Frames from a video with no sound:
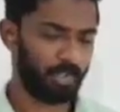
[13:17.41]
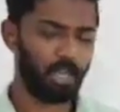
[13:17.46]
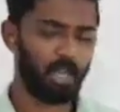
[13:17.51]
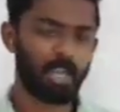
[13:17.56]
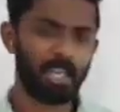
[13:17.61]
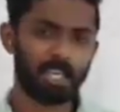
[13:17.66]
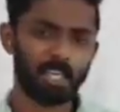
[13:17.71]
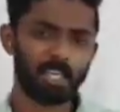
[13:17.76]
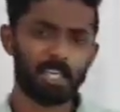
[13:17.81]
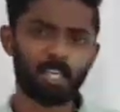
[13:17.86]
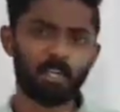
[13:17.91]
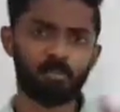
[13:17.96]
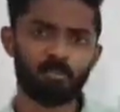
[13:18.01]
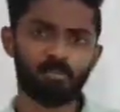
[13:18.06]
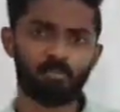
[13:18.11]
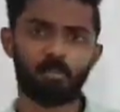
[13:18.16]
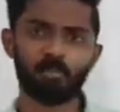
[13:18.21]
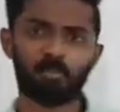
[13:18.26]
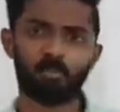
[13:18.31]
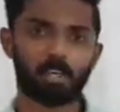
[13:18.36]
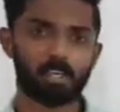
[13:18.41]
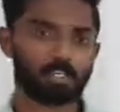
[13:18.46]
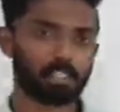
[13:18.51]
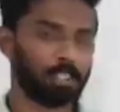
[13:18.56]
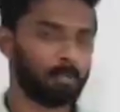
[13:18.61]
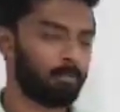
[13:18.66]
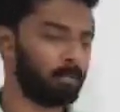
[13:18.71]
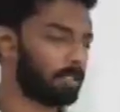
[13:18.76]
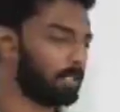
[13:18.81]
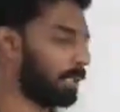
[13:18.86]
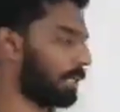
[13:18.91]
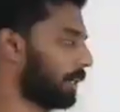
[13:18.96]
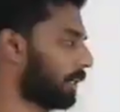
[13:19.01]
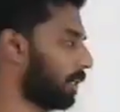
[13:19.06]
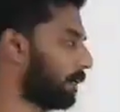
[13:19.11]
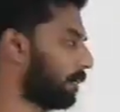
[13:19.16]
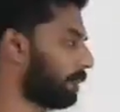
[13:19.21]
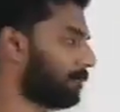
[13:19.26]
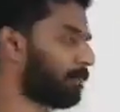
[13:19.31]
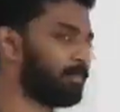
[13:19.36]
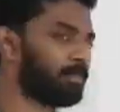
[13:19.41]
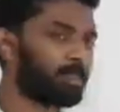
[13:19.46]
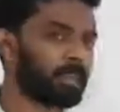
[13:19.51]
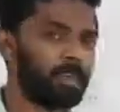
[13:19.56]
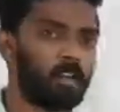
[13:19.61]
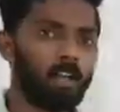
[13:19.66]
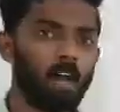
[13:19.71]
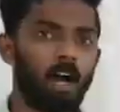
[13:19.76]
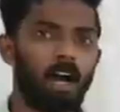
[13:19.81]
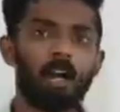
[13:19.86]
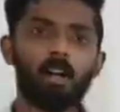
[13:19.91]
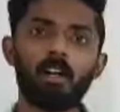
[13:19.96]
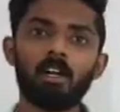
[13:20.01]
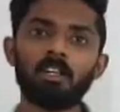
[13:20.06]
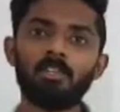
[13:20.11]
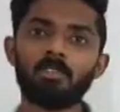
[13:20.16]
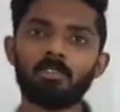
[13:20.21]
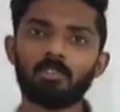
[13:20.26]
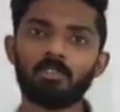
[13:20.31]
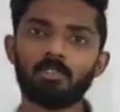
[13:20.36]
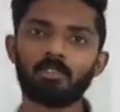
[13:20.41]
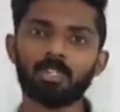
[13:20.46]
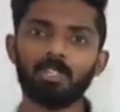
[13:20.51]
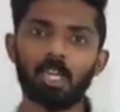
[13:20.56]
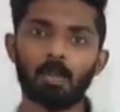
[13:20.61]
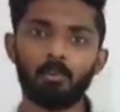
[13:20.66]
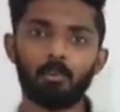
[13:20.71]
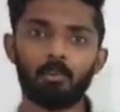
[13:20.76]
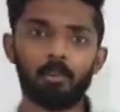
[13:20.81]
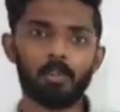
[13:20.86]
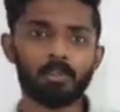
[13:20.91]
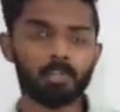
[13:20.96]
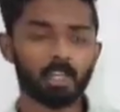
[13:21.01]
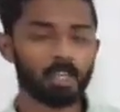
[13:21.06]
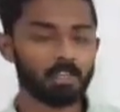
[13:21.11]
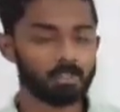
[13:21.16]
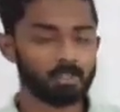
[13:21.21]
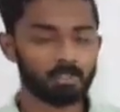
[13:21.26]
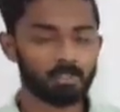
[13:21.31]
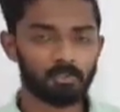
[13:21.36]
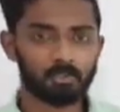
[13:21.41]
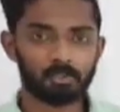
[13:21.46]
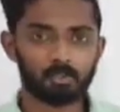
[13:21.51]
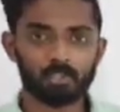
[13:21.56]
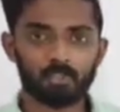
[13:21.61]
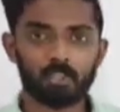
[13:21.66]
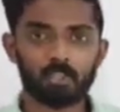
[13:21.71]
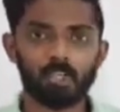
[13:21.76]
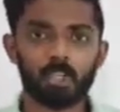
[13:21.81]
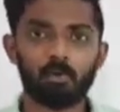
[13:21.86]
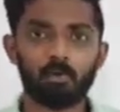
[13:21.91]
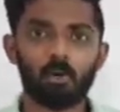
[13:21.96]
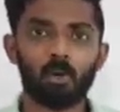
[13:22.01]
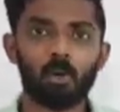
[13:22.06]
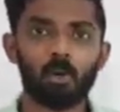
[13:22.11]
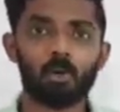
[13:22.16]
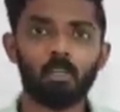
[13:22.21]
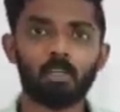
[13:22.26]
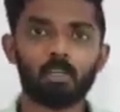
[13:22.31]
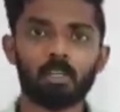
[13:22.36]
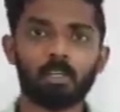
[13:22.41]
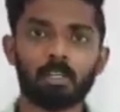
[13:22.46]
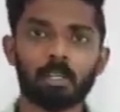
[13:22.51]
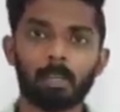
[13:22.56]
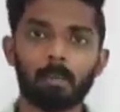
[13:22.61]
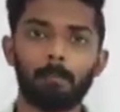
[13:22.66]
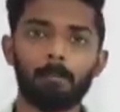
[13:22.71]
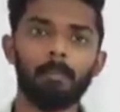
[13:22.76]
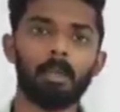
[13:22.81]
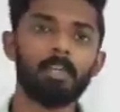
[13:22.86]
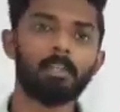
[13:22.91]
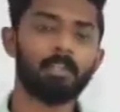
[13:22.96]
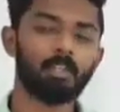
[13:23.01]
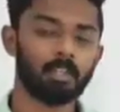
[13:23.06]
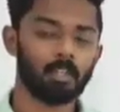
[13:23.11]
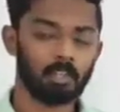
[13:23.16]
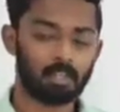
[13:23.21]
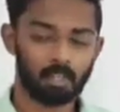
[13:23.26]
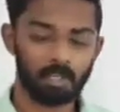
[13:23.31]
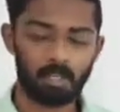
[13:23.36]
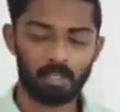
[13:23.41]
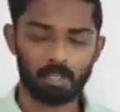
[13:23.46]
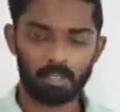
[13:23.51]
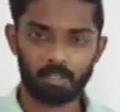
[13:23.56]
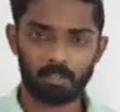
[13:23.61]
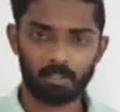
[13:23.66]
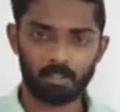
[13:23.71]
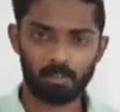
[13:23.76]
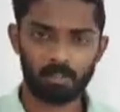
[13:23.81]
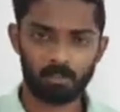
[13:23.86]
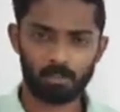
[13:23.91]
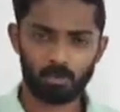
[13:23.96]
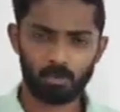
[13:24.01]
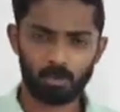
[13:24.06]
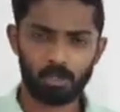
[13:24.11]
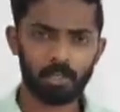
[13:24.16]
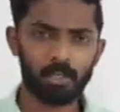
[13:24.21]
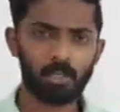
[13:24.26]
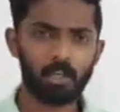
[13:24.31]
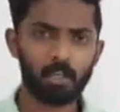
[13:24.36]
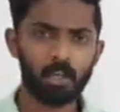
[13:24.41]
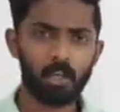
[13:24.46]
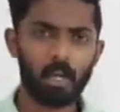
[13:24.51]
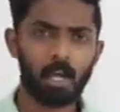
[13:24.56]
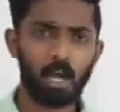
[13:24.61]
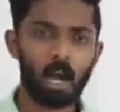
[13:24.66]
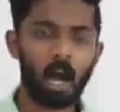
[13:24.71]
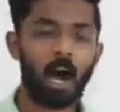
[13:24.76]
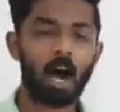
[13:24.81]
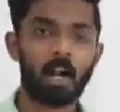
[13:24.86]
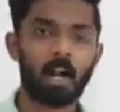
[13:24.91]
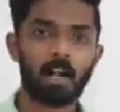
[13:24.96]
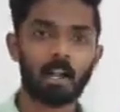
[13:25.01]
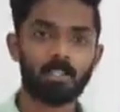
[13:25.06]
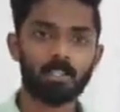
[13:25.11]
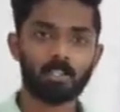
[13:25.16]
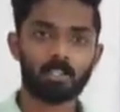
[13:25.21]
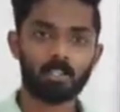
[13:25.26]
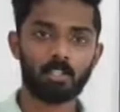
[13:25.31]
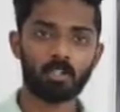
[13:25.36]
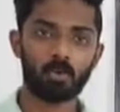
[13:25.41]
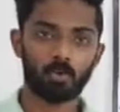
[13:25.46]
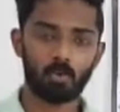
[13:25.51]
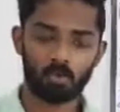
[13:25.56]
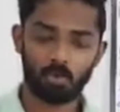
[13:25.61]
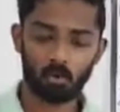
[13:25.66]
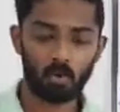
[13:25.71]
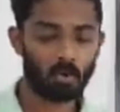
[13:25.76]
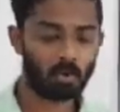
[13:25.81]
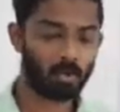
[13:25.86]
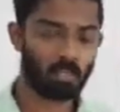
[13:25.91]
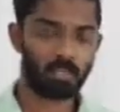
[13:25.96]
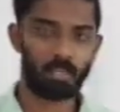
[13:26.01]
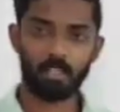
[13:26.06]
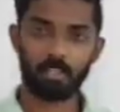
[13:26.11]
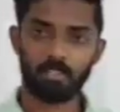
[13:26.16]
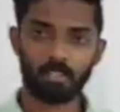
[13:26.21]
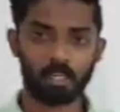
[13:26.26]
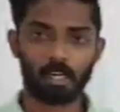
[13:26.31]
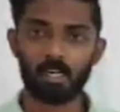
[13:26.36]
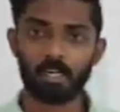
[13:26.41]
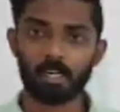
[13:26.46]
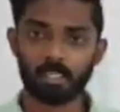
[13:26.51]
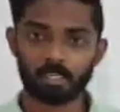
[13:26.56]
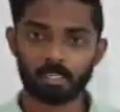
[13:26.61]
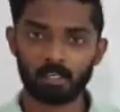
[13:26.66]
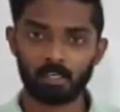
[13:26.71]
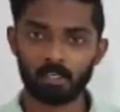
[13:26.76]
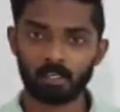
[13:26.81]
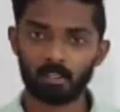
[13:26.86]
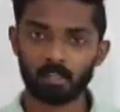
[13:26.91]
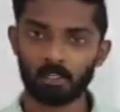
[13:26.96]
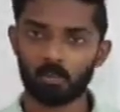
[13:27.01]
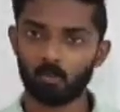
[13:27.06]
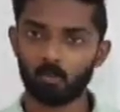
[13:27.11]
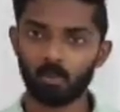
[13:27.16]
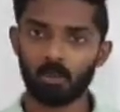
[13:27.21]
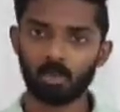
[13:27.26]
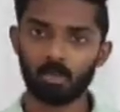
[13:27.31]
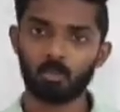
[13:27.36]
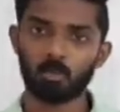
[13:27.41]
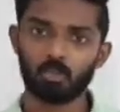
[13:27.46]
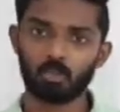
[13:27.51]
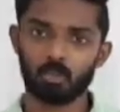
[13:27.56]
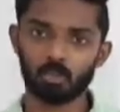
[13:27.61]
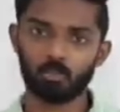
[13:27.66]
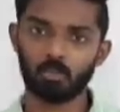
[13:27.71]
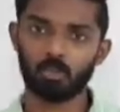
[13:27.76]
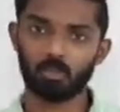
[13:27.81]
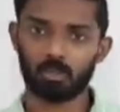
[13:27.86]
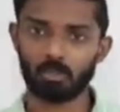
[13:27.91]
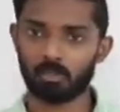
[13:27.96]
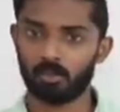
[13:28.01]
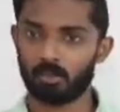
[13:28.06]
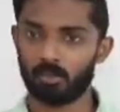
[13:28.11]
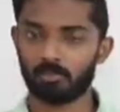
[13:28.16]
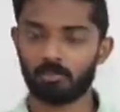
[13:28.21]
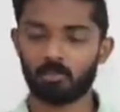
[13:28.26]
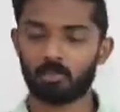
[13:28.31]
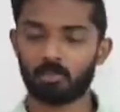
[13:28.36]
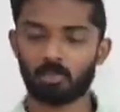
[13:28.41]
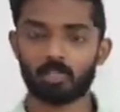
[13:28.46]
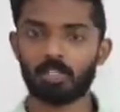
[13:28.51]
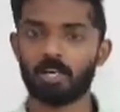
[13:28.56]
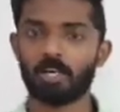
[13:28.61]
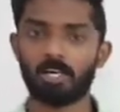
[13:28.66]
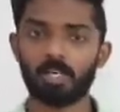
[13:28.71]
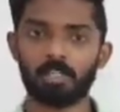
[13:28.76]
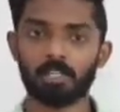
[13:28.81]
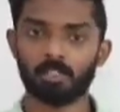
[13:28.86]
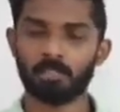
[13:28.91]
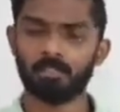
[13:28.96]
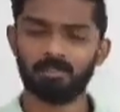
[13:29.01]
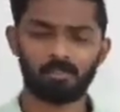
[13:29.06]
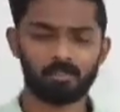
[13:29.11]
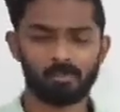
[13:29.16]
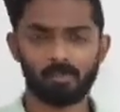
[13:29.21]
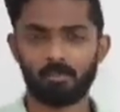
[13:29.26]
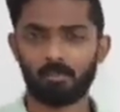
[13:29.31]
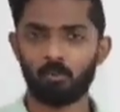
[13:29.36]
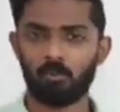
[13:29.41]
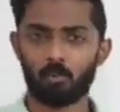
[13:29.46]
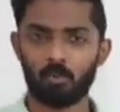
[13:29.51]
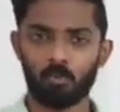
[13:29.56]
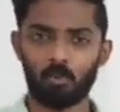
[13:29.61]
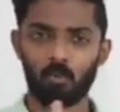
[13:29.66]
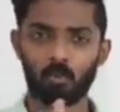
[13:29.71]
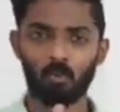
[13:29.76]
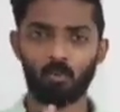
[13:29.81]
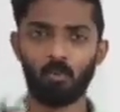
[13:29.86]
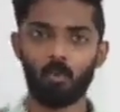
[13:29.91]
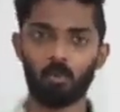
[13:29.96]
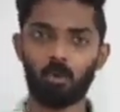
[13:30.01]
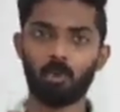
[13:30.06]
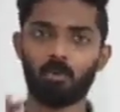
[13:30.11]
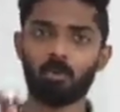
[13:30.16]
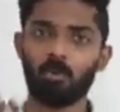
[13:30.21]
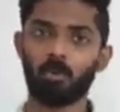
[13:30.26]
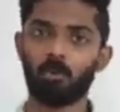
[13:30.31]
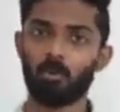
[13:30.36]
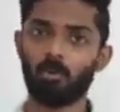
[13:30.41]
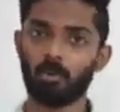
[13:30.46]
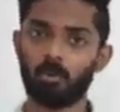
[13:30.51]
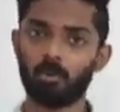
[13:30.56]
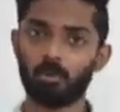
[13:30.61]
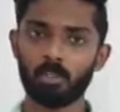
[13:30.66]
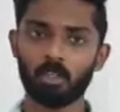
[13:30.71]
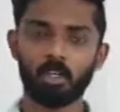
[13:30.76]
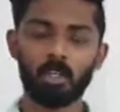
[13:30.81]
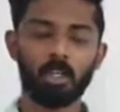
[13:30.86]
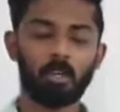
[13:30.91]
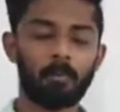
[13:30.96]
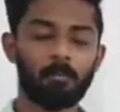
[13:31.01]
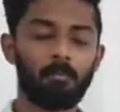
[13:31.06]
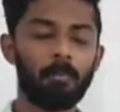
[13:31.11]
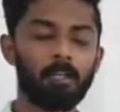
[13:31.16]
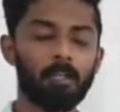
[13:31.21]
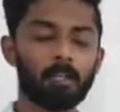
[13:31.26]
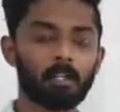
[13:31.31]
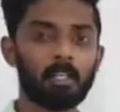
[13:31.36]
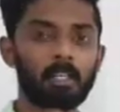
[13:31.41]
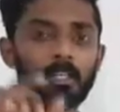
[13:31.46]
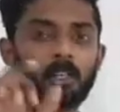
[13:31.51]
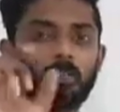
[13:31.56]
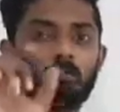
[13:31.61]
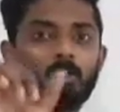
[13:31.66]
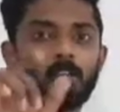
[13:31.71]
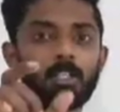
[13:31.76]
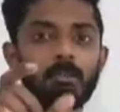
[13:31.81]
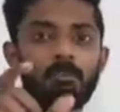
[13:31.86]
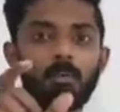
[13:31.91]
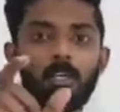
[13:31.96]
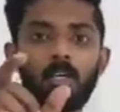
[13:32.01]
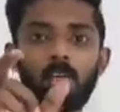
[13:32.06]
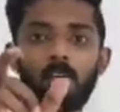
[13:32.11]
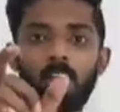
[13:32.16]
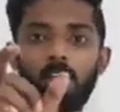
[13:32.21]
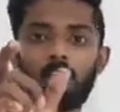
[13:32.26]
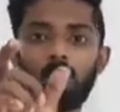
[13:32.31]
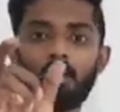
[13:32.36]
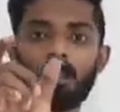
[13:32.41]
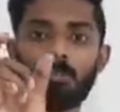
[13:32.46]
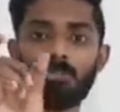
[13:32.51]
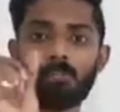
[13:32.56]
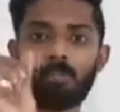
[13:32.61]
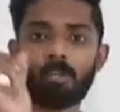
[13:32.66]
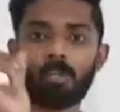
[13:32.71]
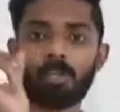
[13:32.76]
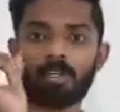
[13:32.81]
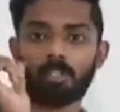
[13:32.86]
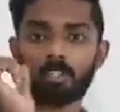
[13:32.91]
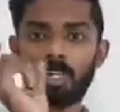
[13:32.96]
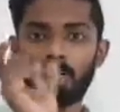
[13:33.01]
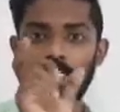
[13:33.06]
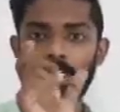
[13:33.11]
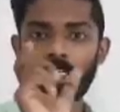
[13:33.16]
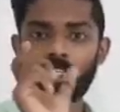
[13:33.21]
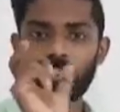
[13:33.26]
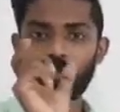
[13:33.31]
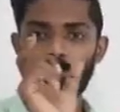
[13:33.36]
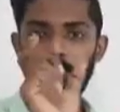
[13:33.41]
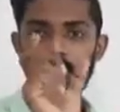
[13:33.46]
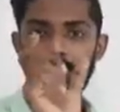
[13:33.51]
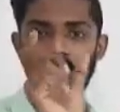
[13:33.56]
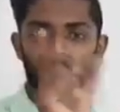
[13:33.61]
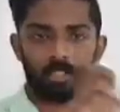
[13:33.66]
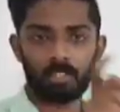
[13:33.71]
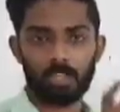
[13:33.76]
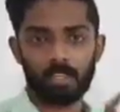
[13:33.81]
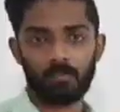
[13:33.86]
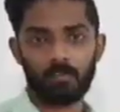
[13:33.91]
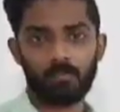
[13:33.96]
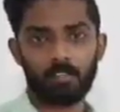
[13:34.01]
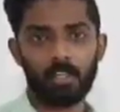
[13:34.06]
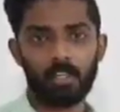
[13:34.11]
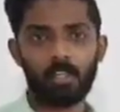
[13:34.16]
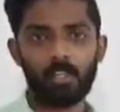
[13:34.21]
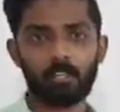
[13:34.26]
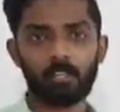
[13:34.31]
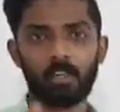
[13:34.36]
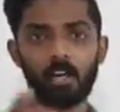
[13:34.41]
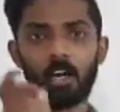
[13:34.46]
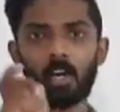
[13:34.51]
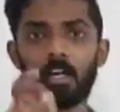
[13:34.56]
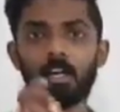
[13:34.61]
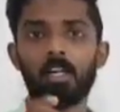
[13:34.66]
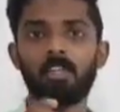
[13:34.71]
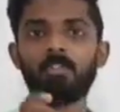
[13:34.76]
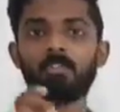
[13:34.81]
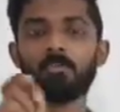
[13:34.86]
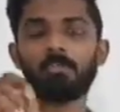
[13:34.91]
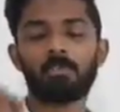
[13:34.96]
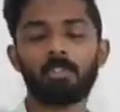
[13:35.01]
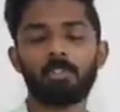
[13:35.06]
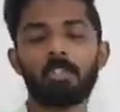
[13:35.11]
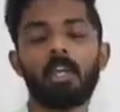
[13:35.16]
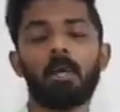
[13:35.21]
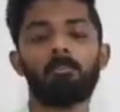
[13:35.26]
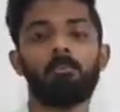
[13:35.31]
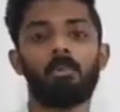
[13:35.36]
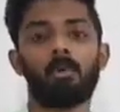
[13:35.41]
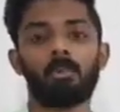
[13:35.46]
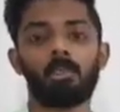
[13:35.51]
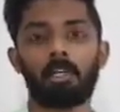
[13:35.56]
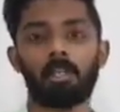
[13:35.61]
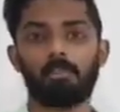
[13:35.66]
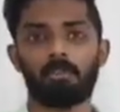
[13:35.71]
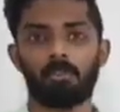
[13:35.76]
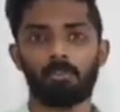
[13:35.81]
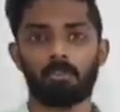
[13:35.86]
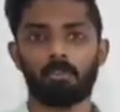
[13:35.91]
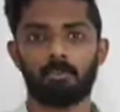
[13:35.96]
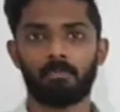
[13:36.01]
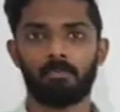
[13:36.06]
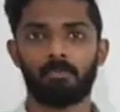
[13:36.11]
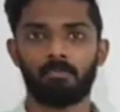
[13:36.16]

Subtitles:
I can give few more examples like, unless she apologizes, she will not meet her again. So here unless is used, or that is a conditional, the word which refers to the condition. We won't go deep into all those, but we speak upon the sentence which is there, that is, unless she apologizes.